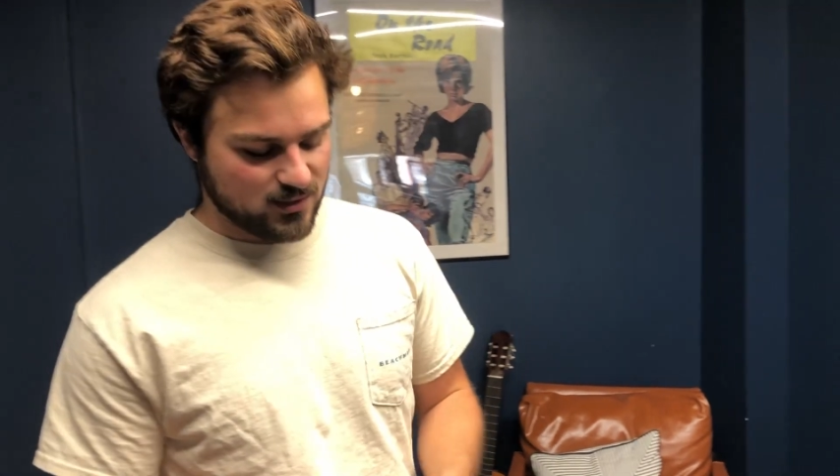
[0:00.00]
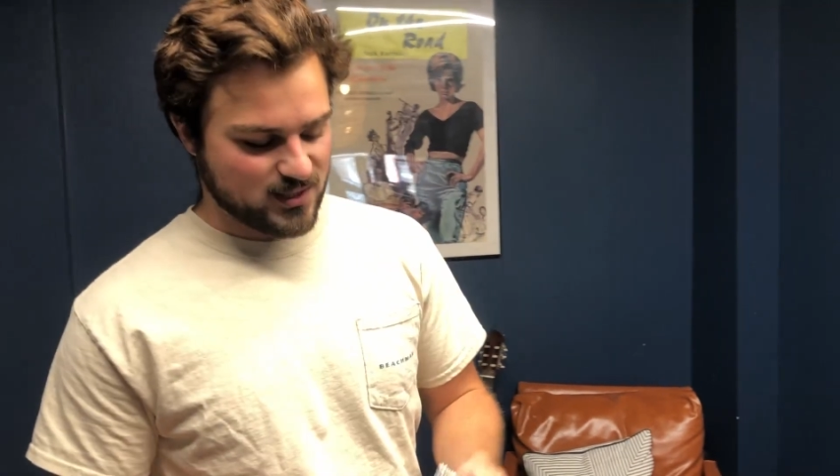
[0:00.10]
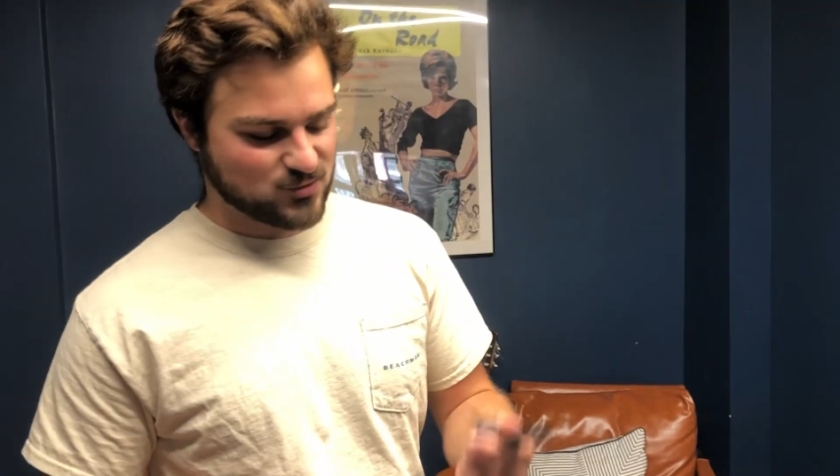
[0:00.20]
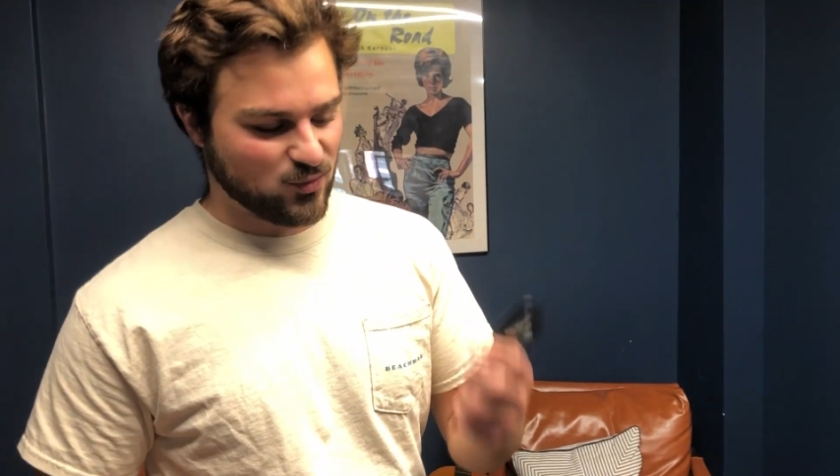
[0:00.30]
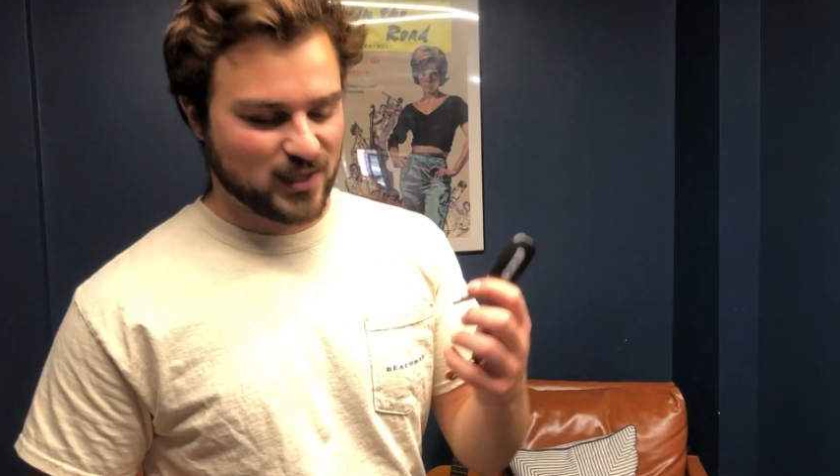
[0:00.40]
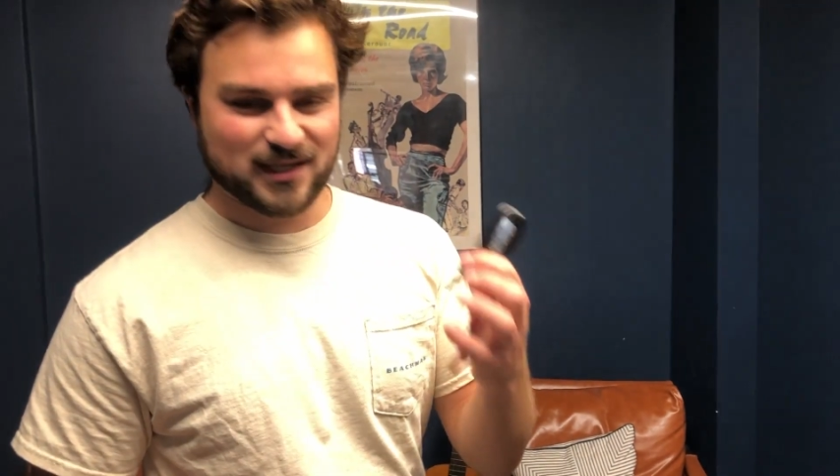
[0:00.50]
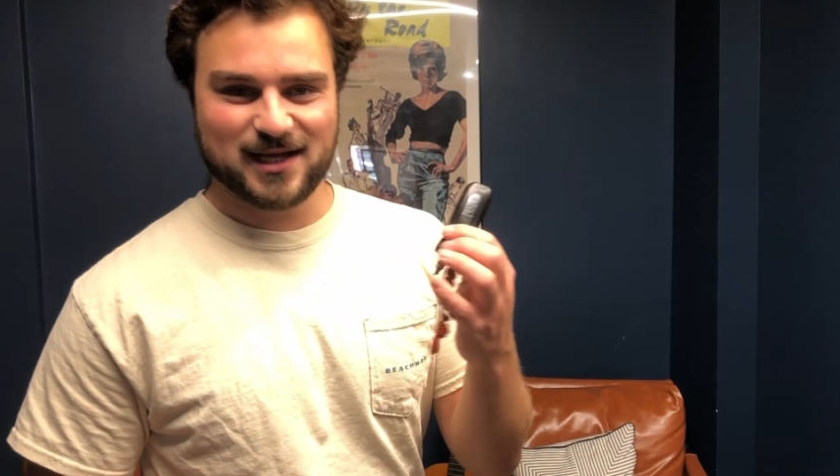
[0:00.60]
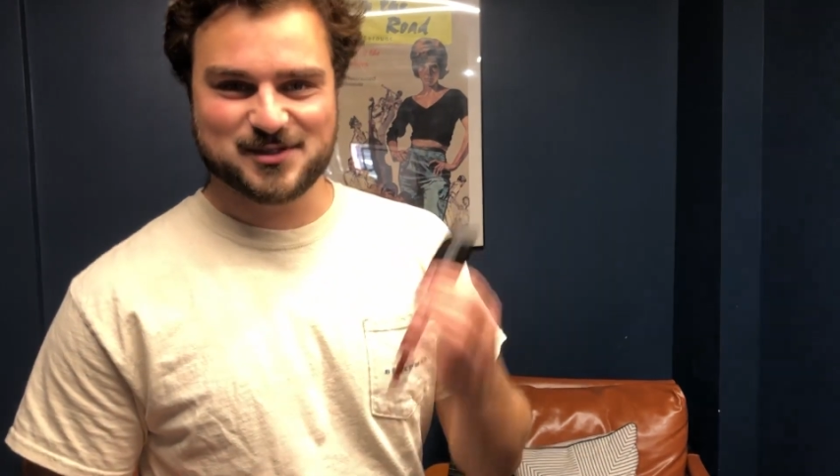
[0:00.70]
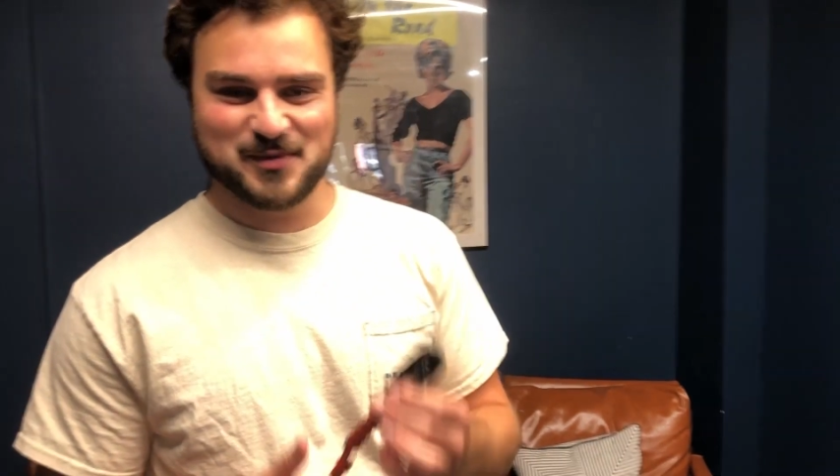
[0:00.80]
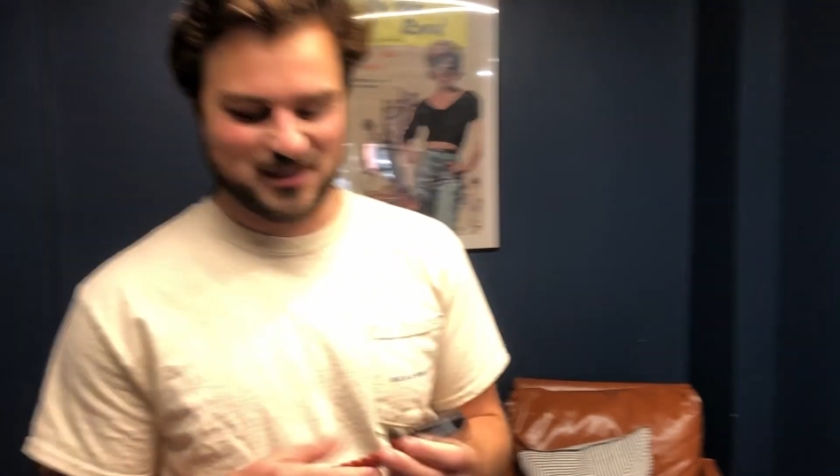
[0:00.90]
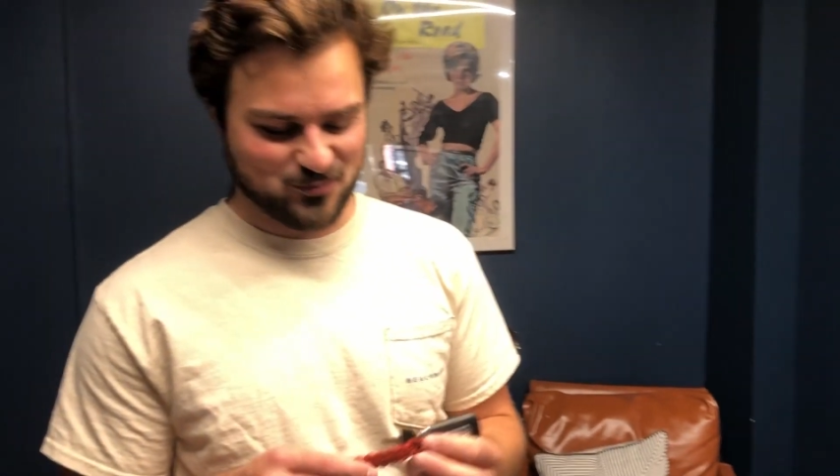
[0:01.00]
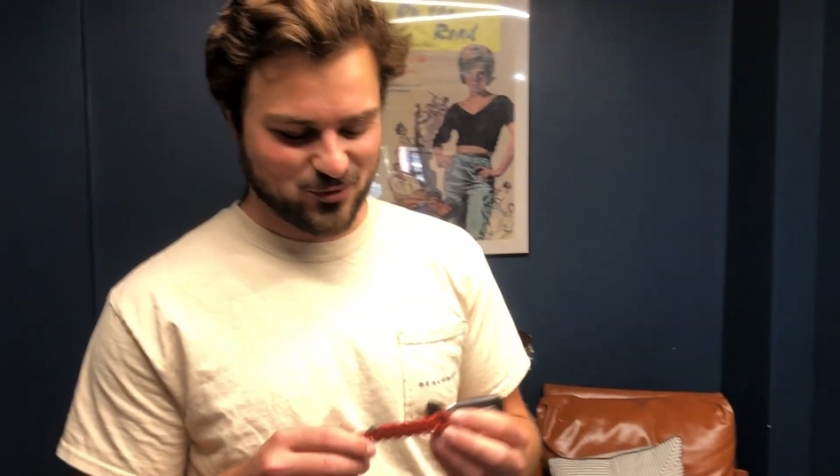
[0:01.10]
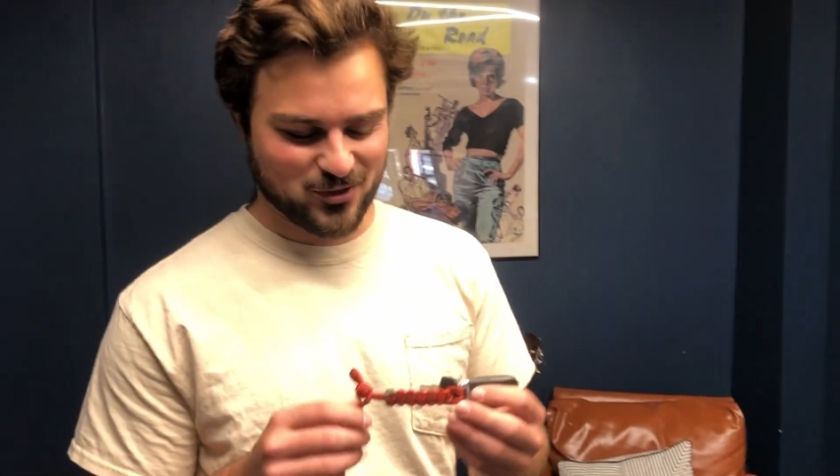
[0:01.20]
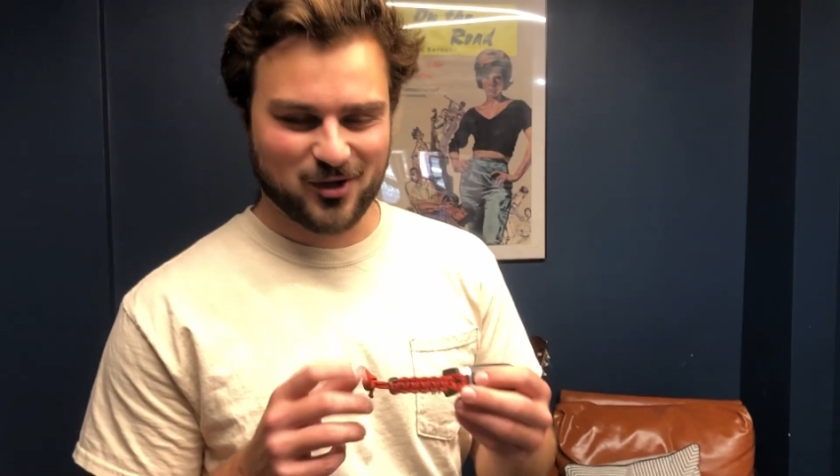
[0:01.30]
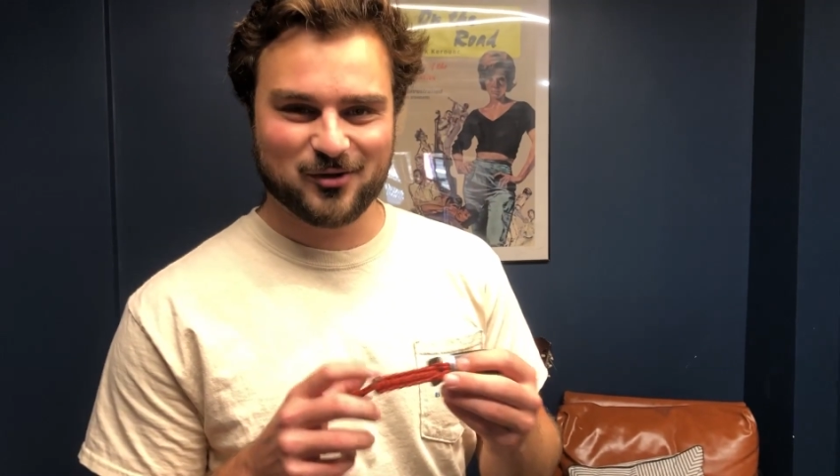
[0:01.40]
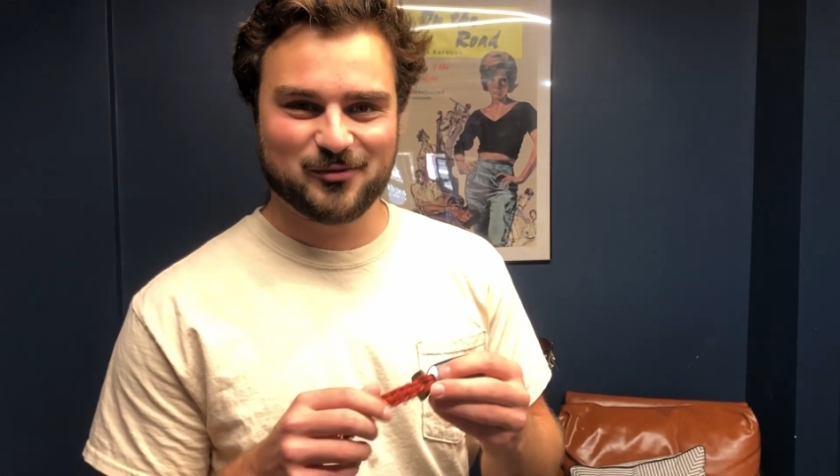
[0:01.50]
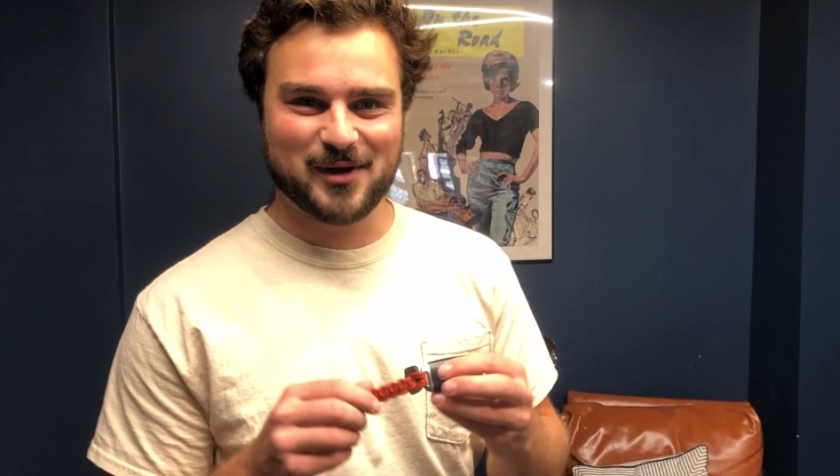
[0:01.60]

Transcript: this one has been boondoggled